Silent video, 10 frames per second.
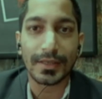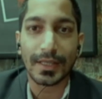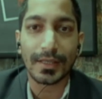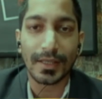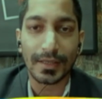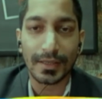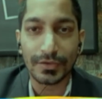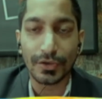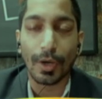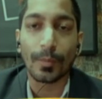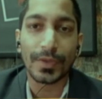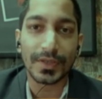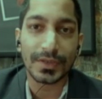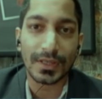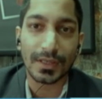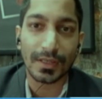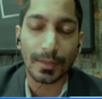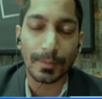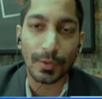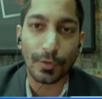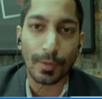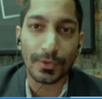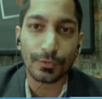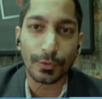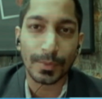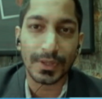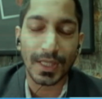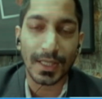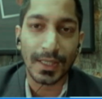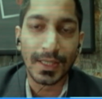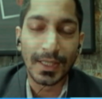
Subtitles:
then it is obvious that the performance would be there.